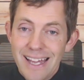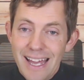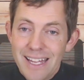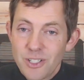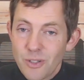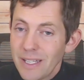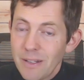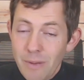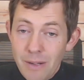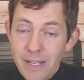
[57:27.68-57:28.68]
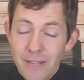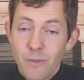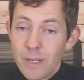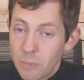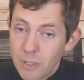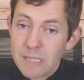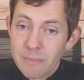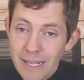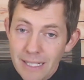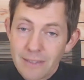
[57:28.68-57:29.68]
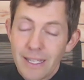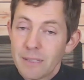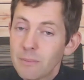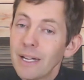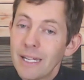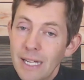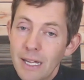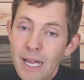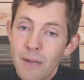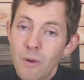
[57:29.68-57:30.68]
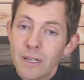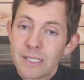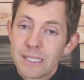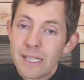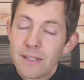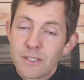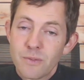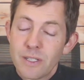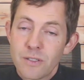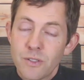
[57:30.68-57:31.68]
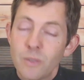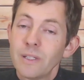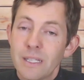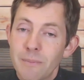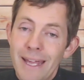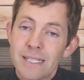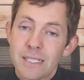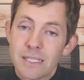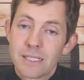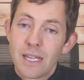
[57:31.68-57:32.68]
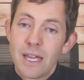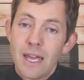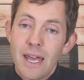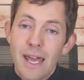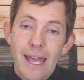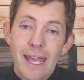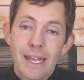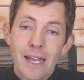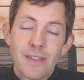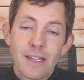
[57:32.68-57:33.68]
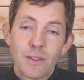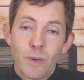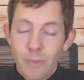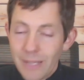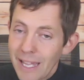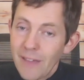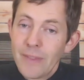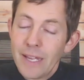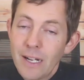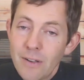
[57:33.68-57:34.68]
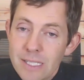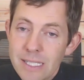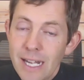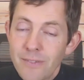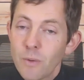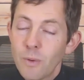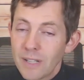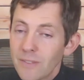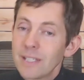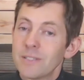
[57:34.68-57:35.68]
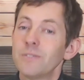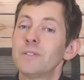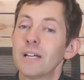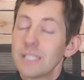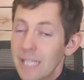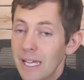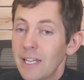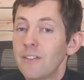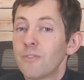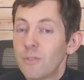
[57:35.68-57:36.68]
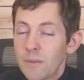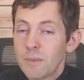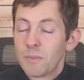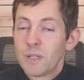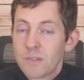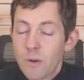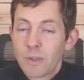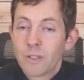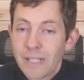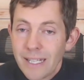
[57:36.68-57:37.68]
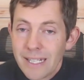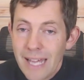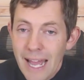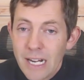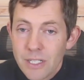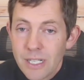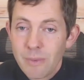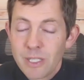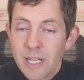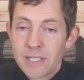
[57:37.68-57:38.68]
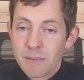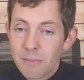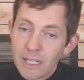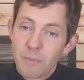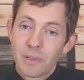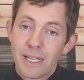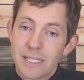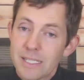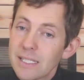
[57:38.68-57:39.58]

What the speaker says: join and even read books like mine. I want to see this reach truly the masses. And I think the way we get there is that every one of us who does get informed puts what we're learning into action, and we change the marketplace.